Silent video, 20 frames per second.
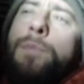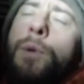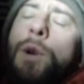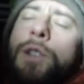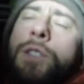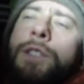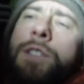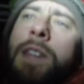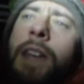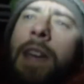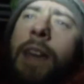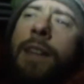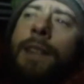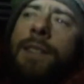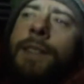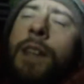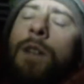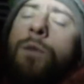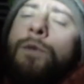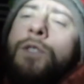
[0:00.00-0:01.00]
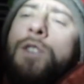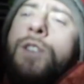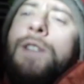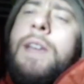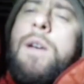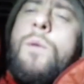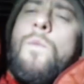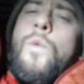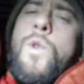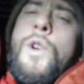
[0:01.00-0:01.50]
supposed to get, it said it was going to
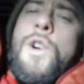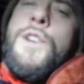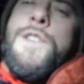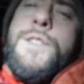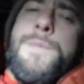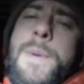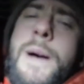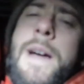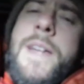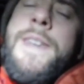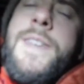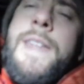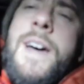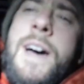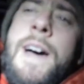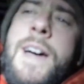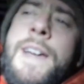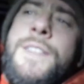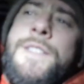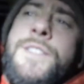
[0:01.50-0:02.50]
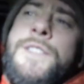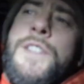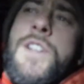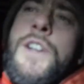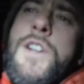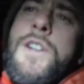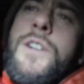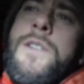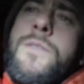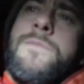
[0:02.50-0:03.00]
get worse by 9,
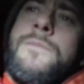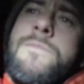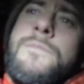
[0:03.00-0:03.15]
so...